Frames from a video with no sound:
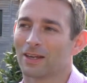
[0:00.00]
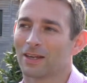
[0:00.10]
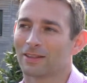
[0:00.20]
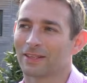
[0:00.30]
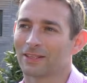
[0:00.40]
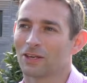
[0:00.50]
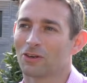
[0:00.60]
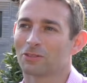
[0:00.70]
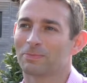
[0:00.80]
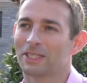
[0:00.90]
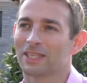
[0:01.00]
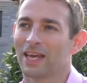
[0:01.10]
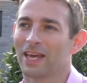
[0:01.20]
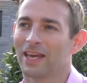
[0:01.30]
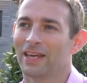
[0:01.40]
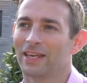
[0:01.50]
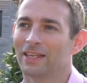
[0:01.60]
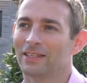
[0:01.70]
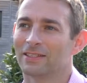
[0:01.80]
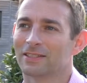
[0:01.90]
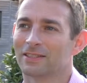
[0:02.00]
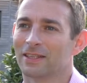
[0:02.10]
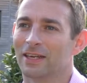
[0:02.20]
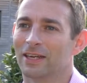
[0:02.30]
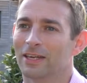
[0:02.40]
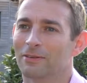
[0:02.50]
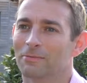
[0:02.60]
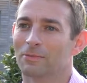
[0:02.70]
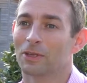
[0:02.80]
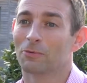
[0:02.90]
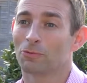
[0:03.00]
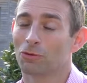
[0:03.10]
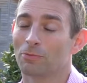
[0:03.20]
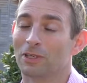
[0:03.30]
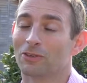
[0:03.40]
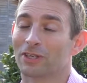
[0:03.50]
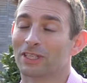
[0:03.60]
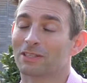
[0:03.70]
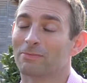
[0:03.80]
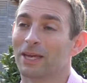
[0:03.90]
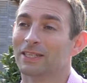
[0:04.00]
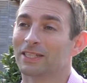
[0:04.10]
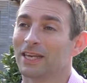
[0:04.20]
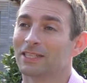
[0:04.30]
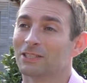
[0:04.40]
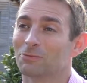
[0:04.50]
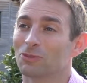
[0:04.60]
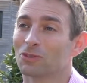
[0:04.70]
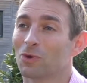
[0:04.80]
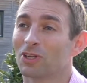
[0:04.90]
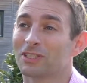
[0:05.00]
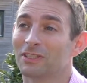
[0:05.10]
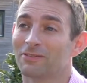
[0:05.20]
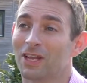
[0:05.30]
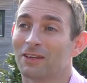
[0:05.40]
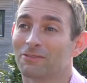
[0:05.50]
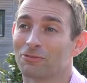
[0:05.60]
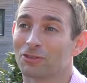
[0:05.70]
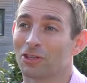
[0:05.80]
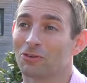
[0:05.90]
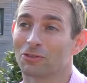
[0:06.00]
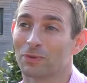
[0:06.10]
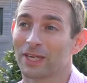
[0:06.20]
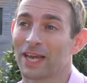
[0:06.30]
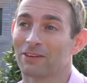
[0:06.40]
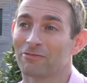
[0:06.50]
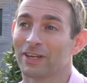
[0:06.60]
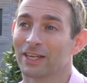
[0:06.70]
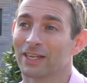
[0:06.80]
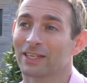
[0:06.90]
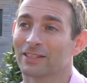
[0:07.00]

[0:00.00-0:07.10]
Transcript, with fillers: I think that hospice care is um, probably looking to maintain someone's quality of life for as long as we can, really.